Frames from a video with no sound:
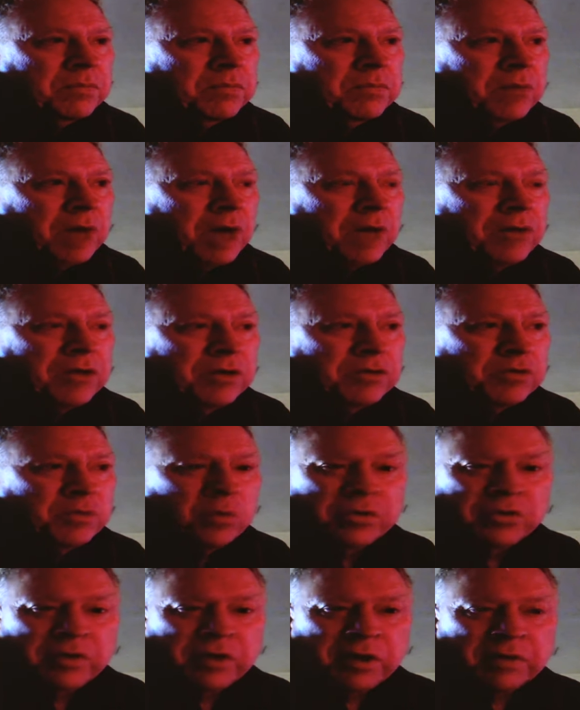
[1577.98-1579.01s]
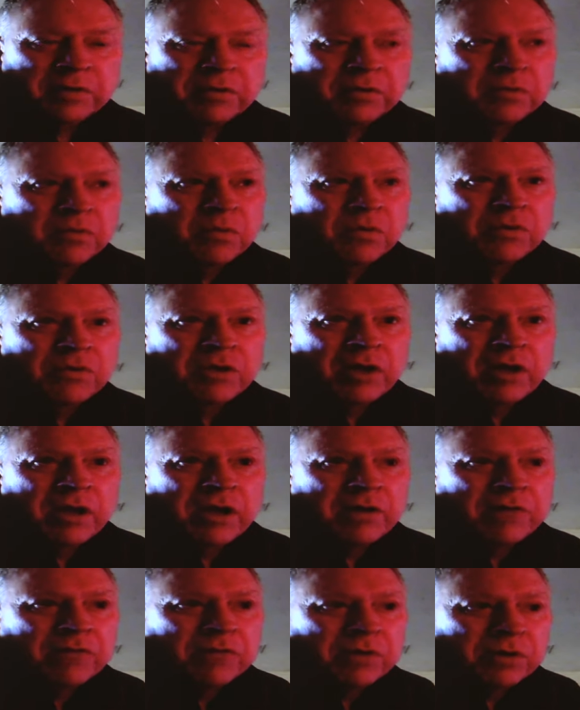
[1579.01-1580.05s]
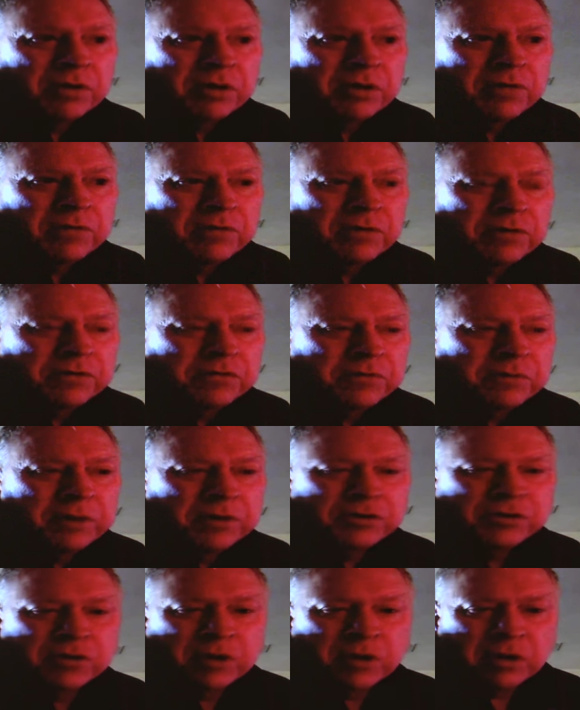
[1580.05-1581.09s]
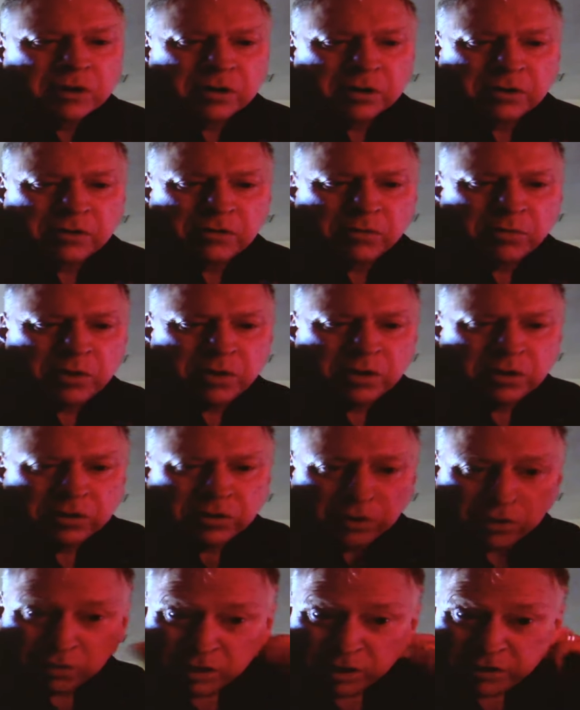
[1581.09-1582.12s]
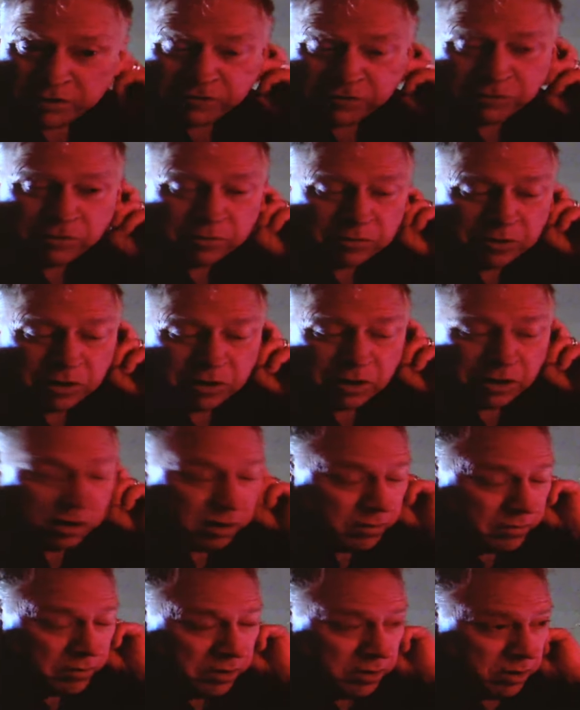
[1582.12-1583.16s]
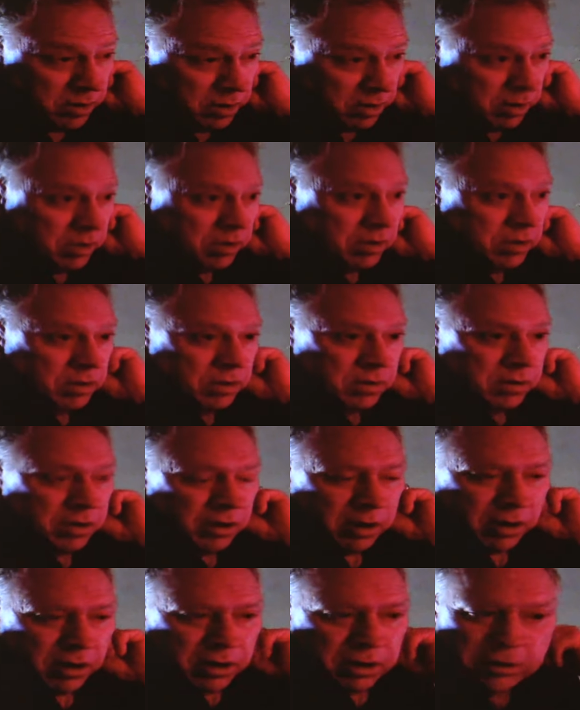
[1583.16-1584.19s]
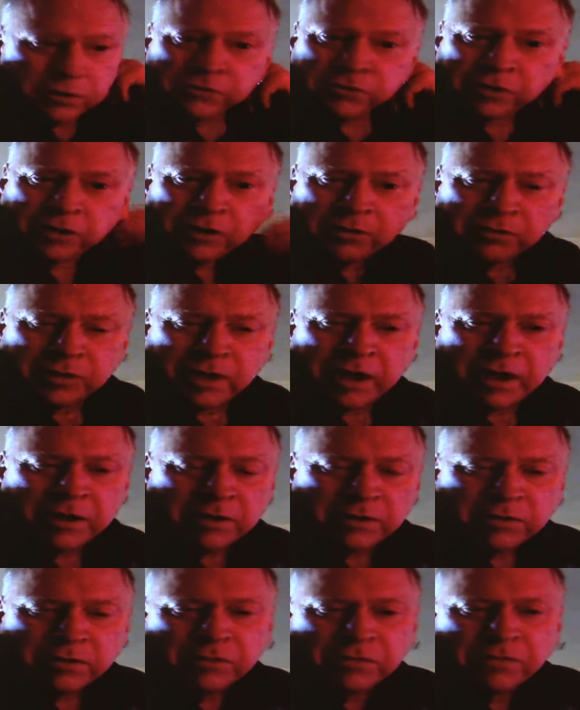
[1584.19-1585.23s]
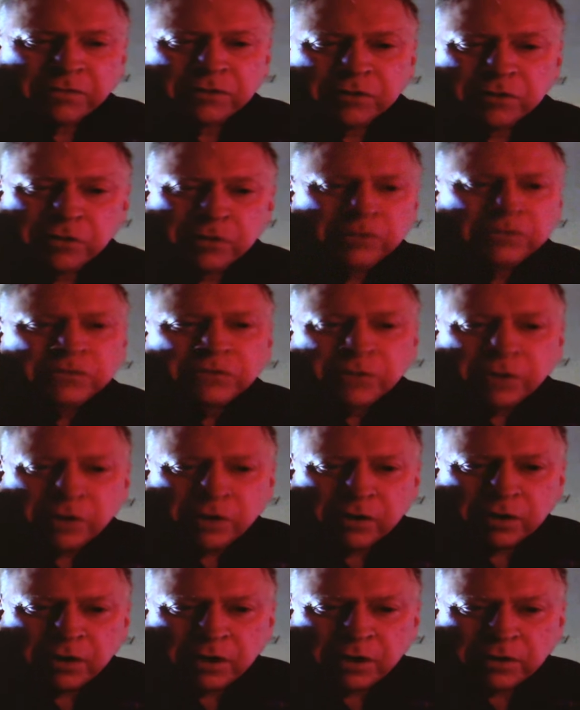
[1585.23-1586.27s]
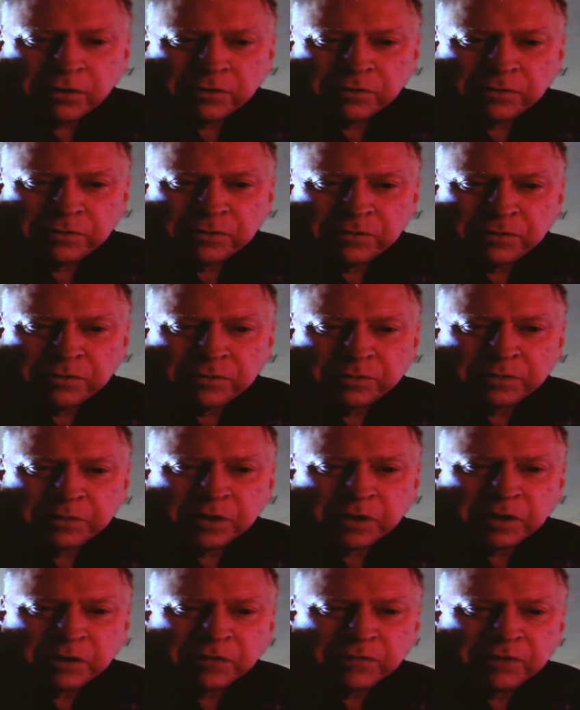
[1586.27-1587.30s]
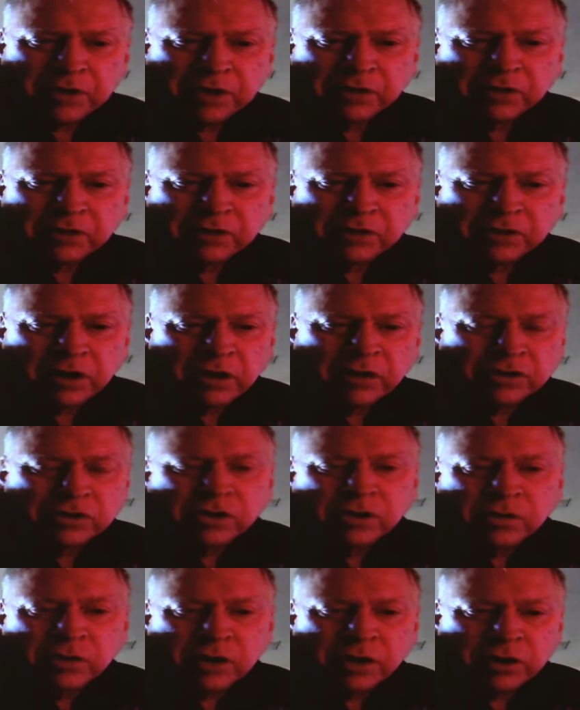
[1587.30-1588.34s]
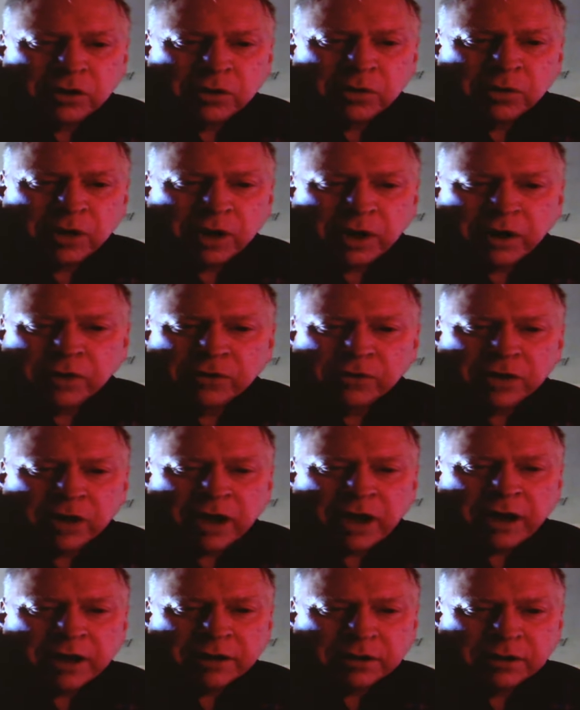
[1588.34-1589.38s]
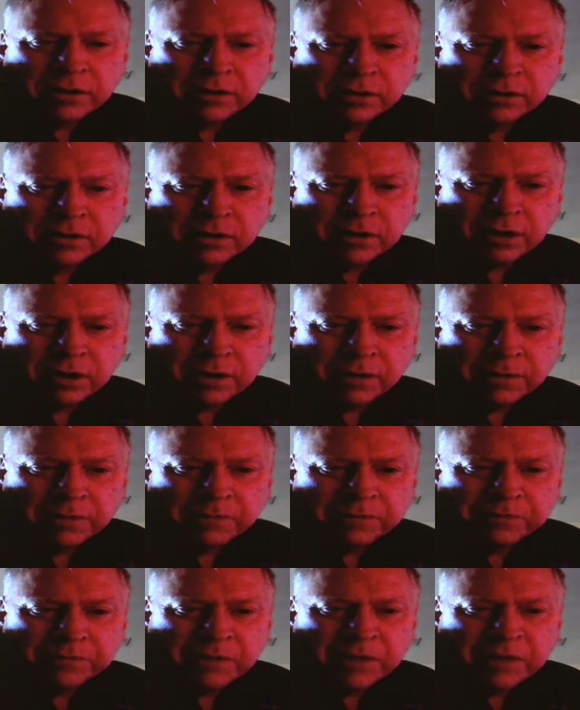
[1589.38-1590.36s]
that effort, given especially everybody in your classroom there is a native user of technology, right? You and I are not.